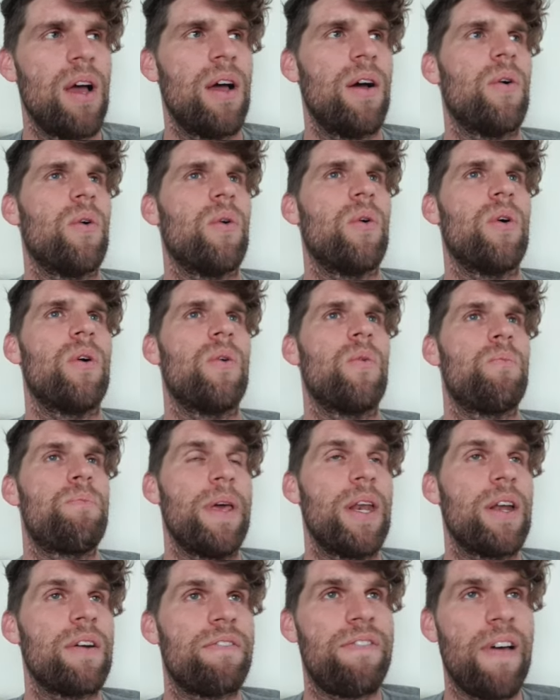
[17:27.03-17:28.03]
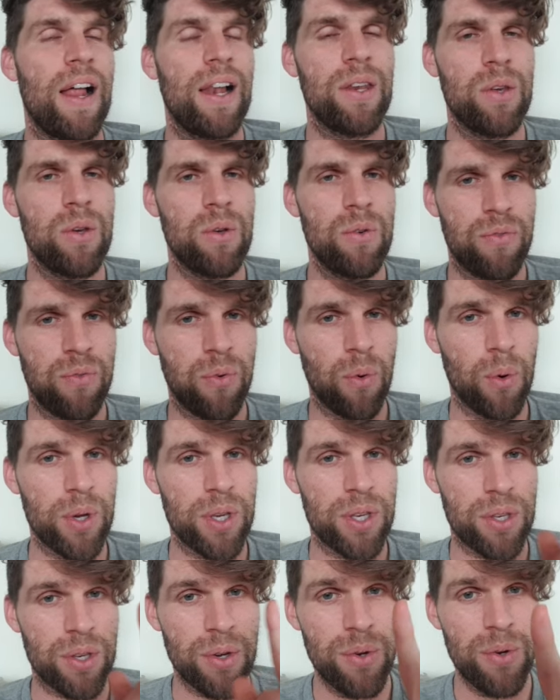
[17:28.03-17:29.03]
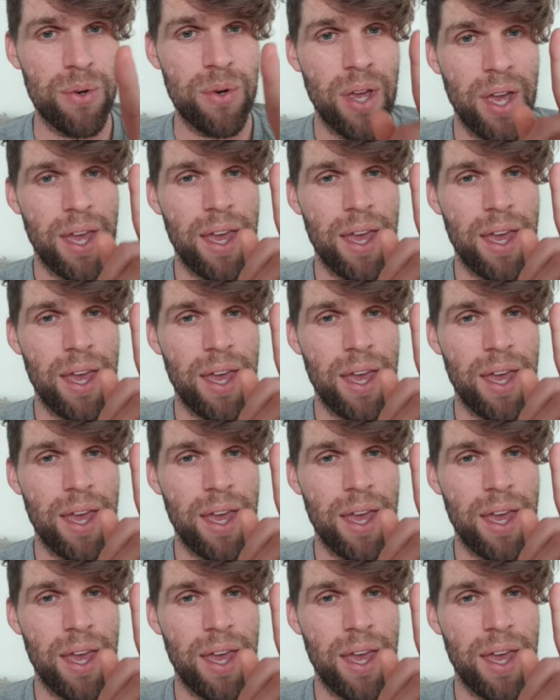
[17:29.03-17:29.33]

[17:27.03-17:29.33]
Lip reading: or better value for you,